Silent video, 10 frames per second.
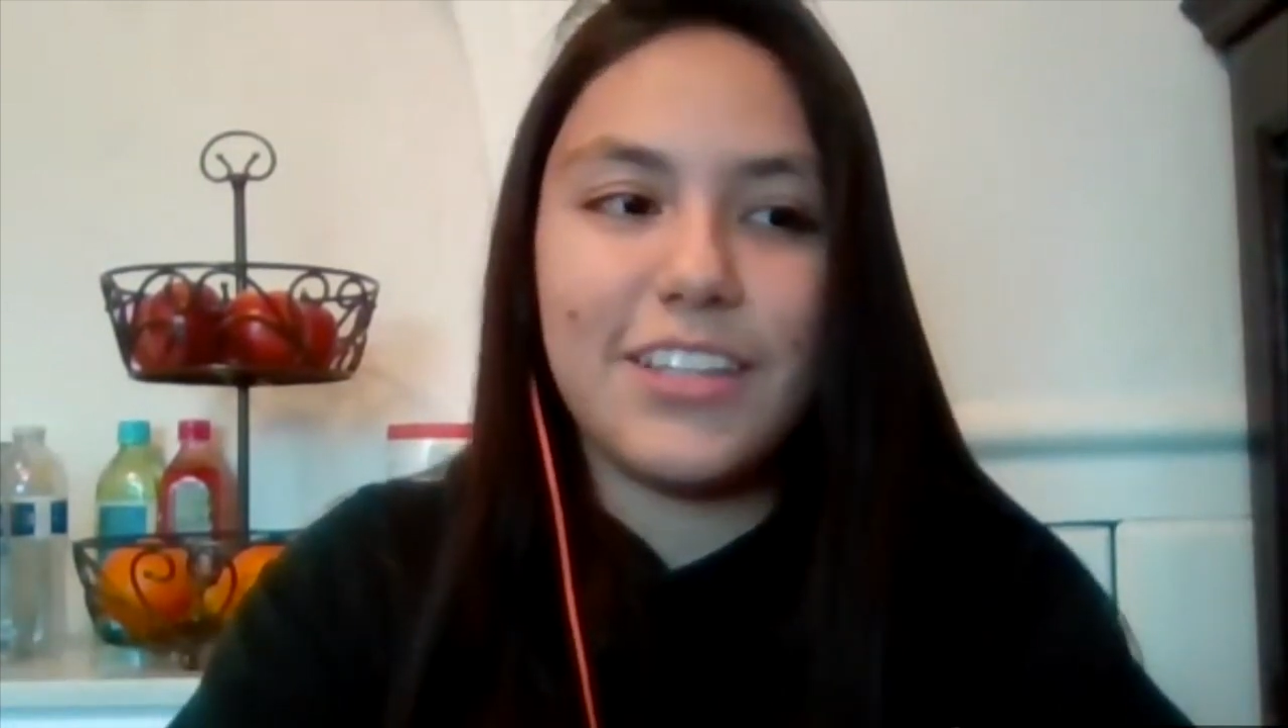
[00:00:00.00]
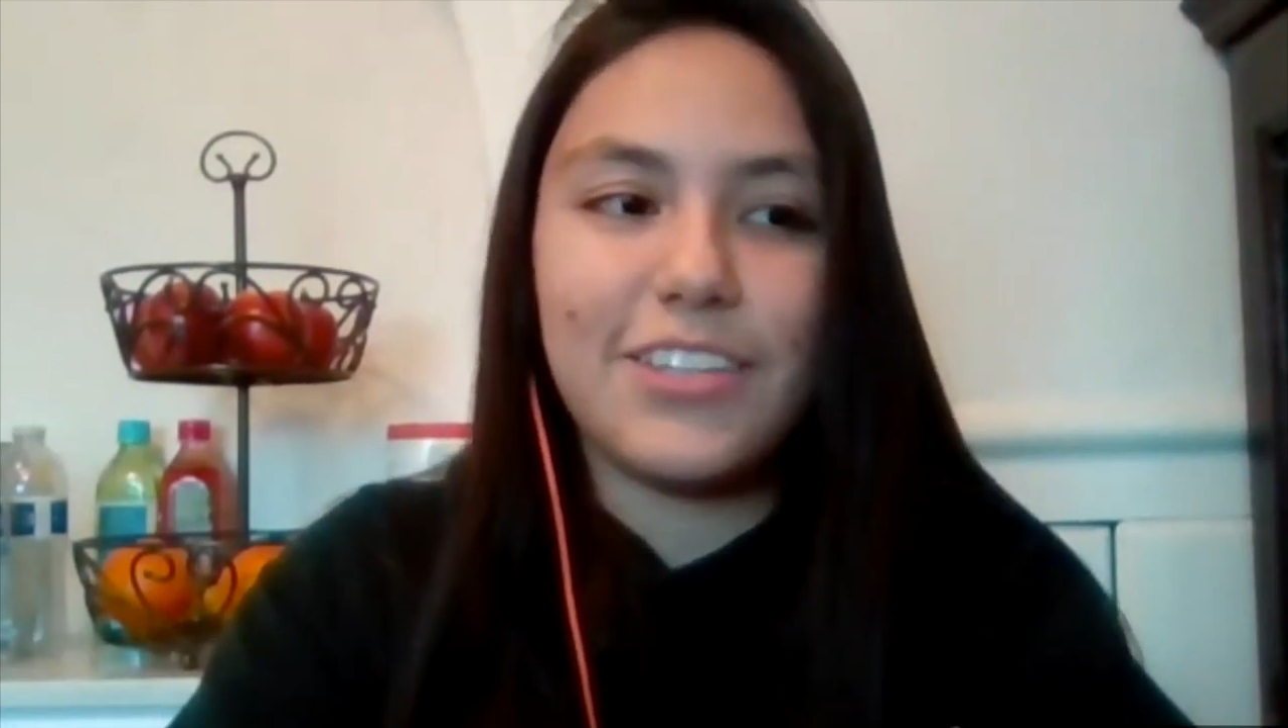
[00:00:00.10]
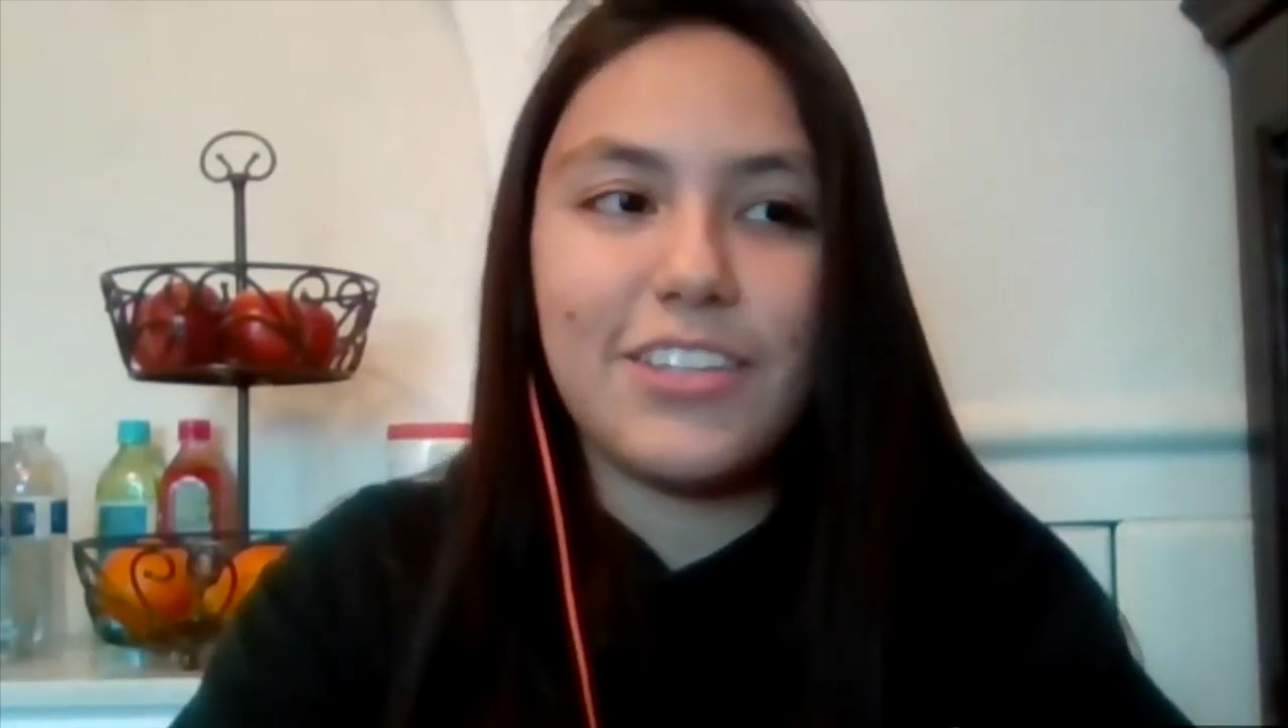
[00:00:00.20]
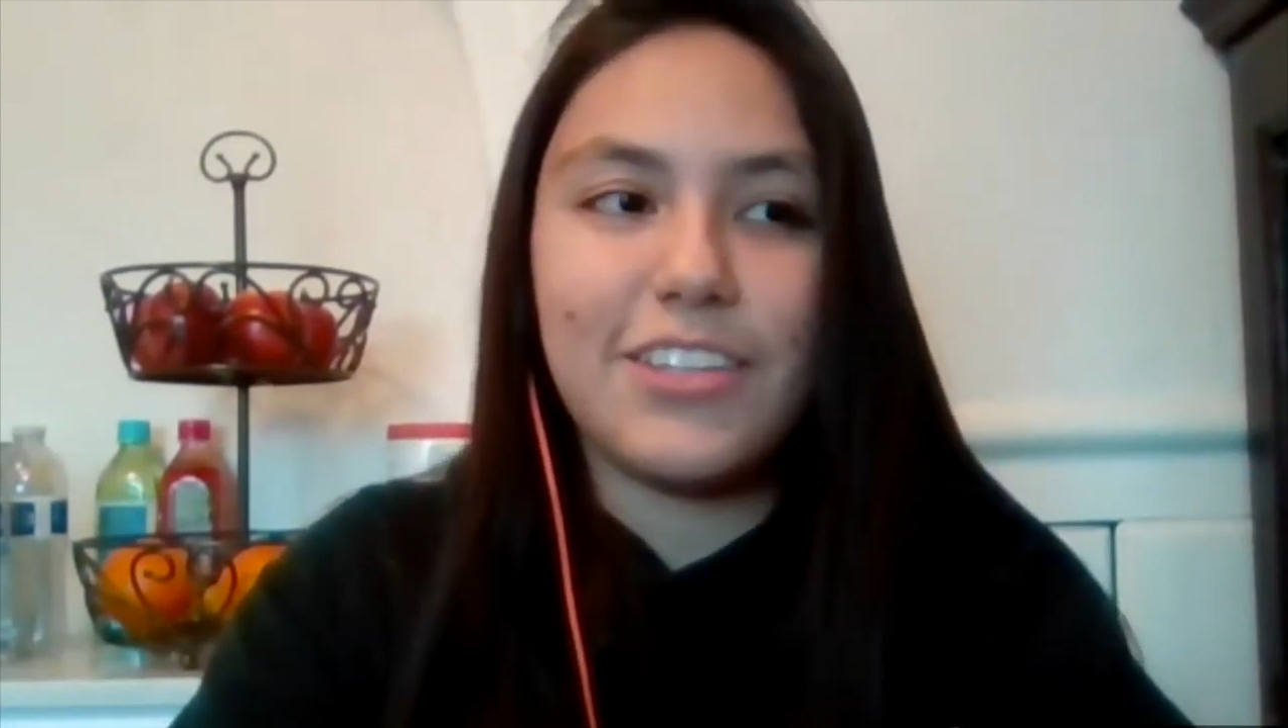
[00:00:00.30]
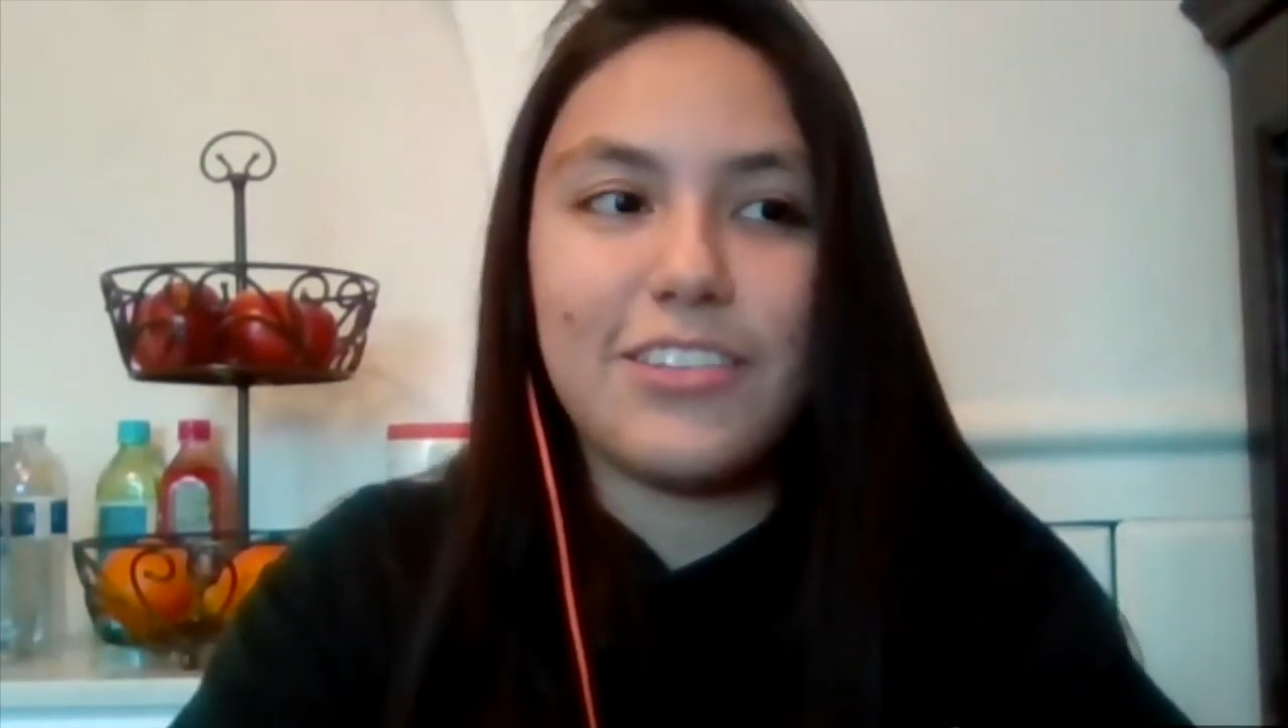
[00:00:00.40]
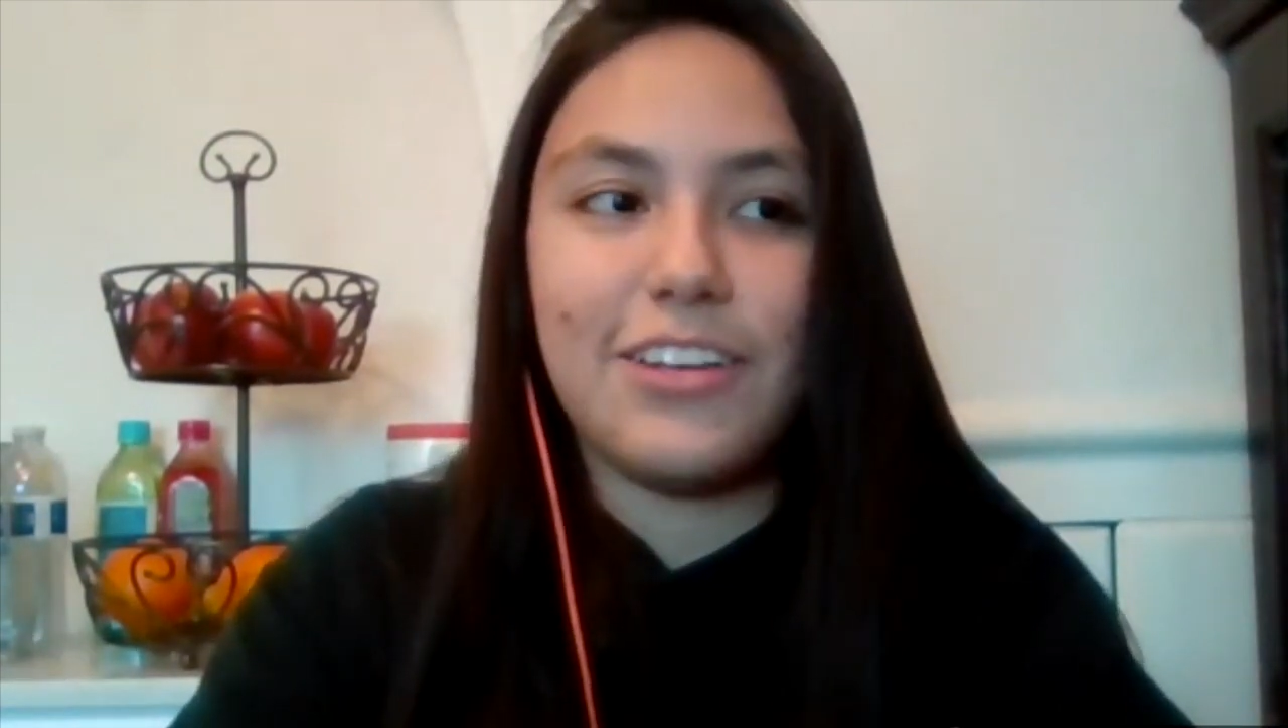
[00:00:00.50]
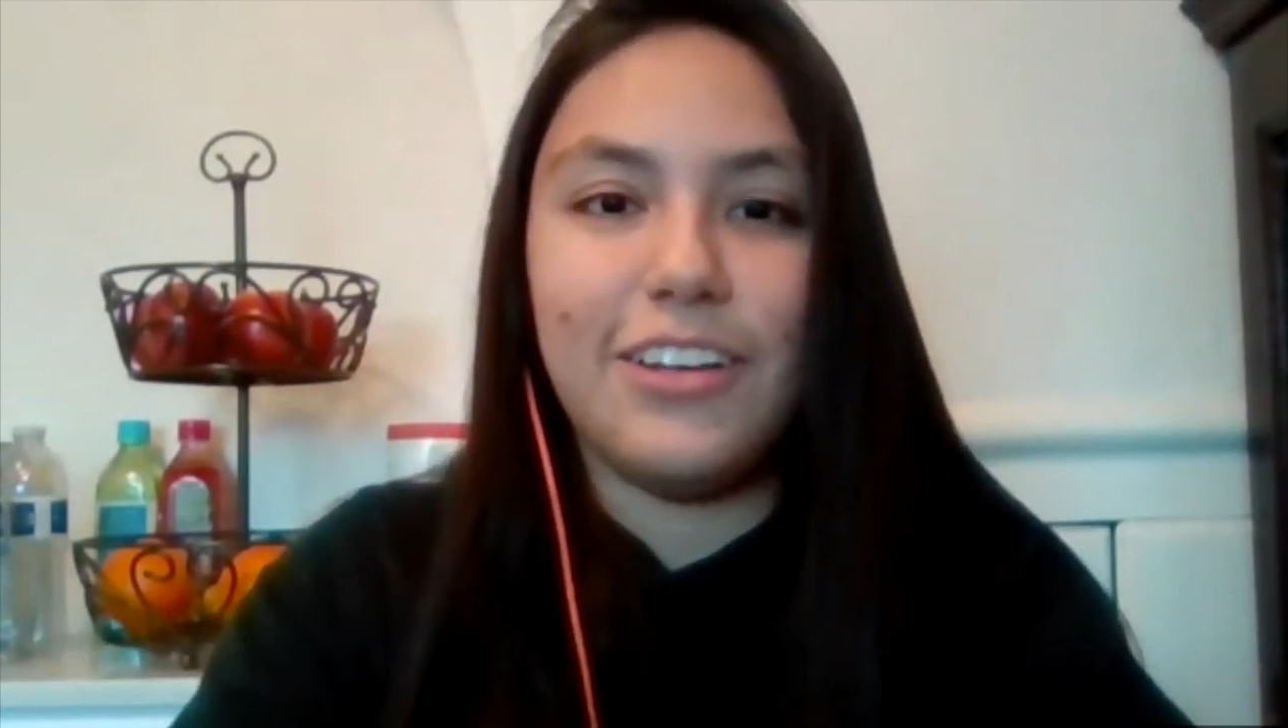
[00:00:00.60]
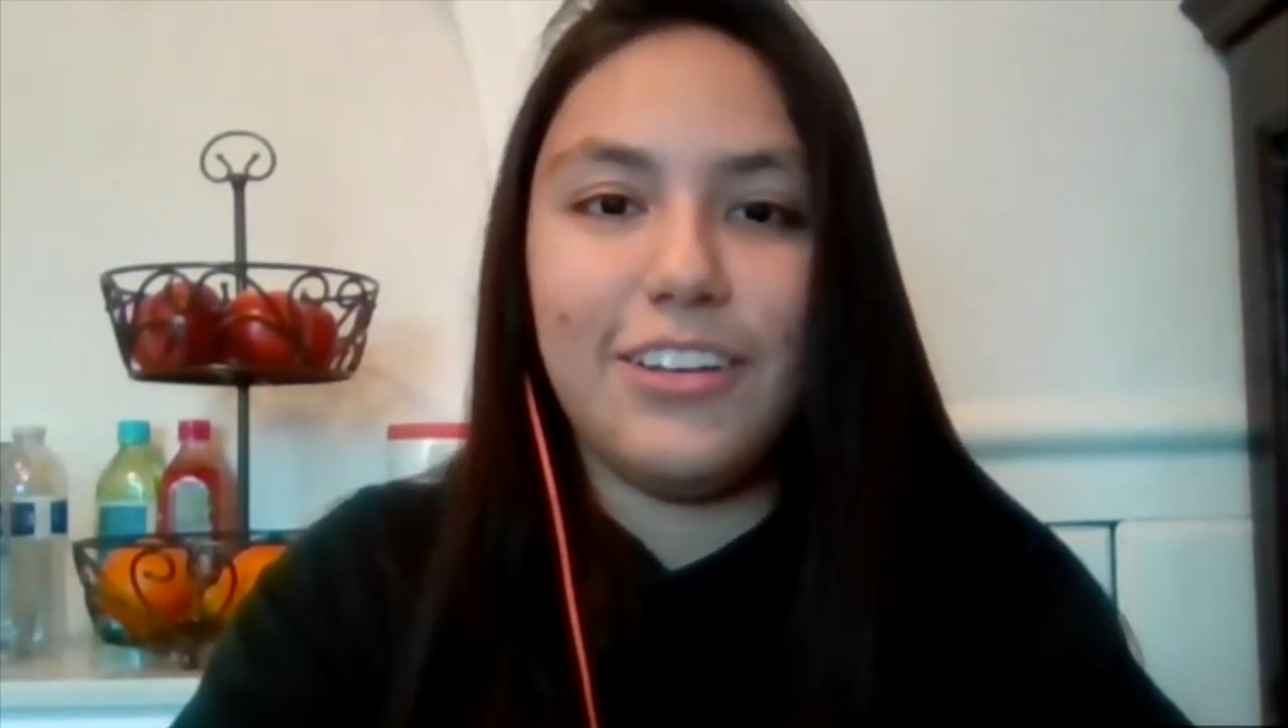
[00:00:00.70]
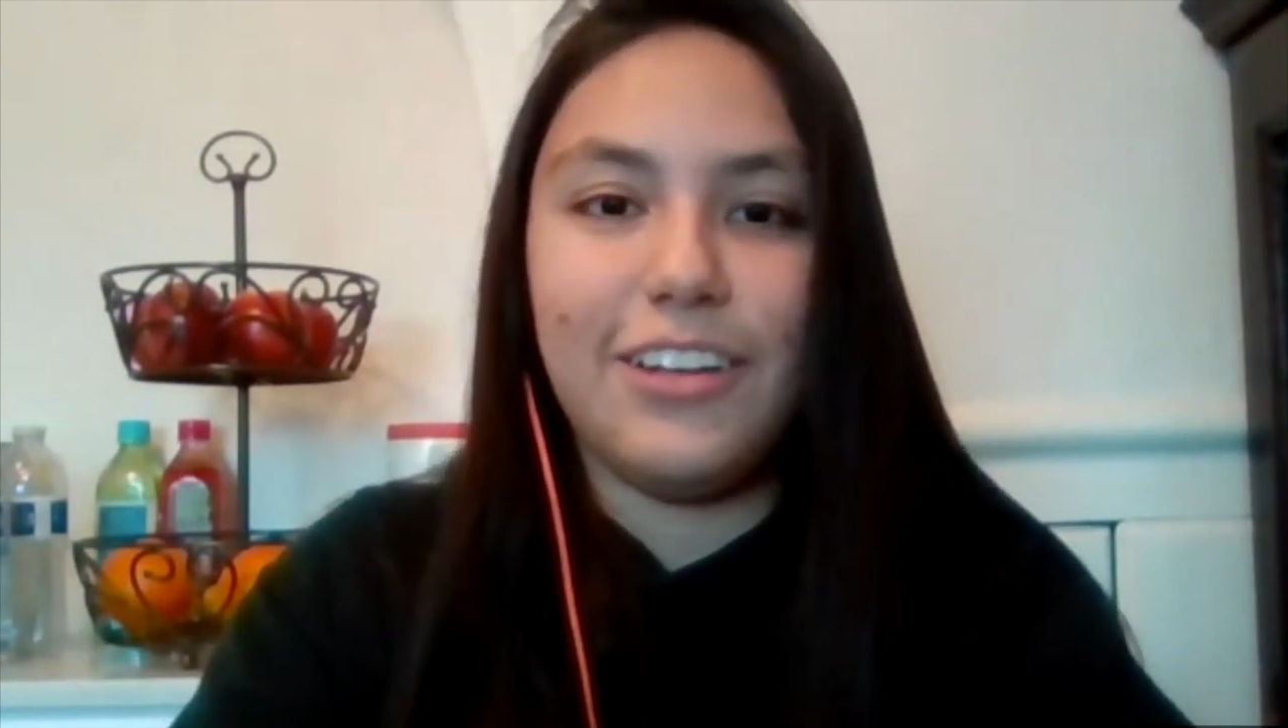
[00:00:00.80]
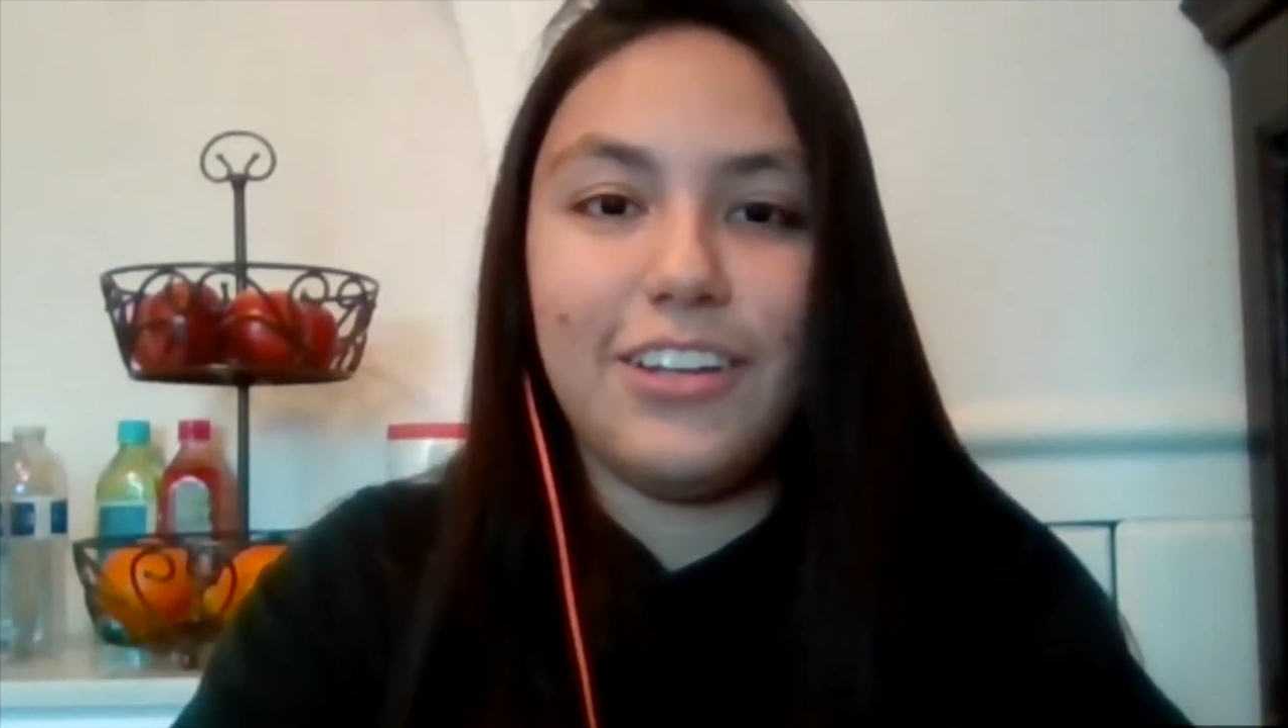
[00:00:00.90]
This is
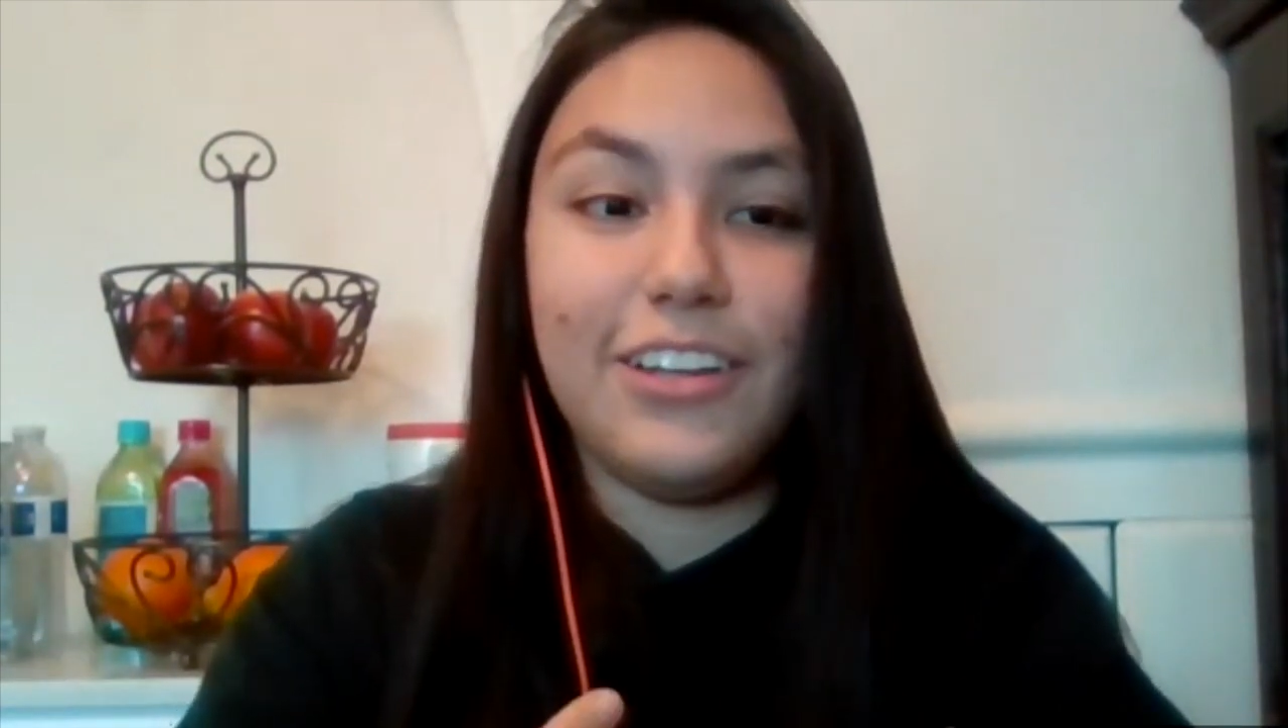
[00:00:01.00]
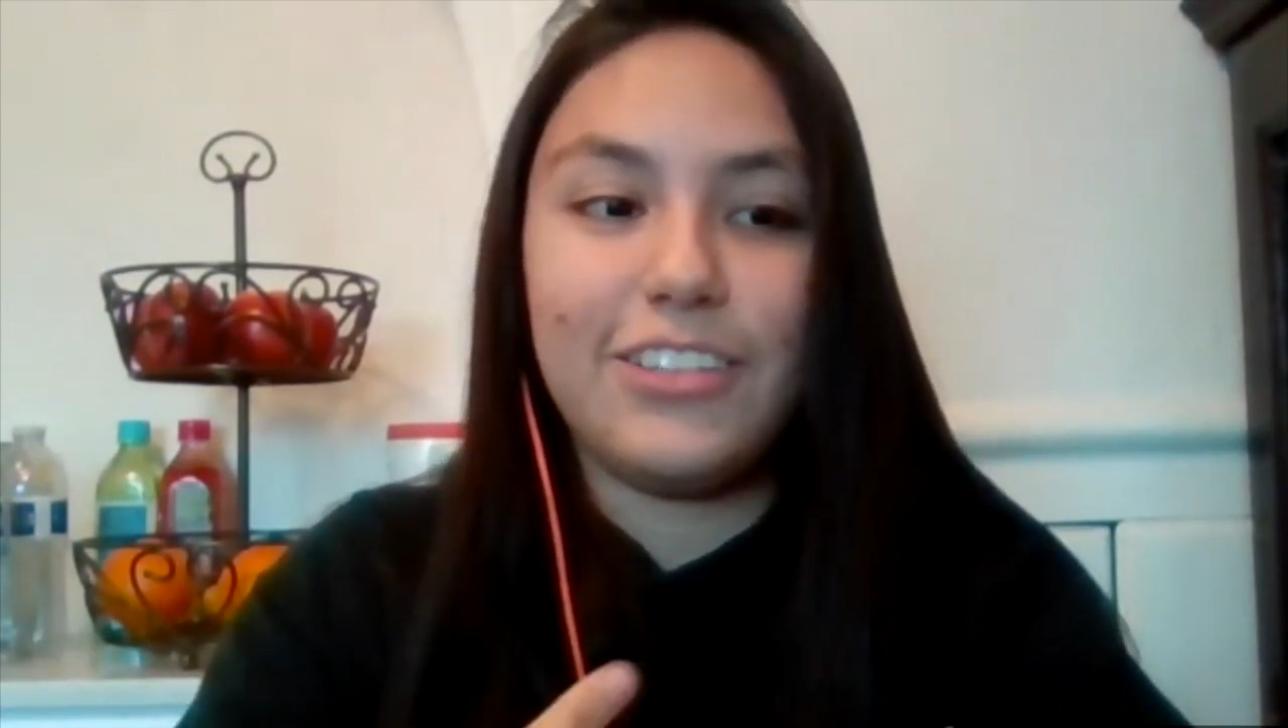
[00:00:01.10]
a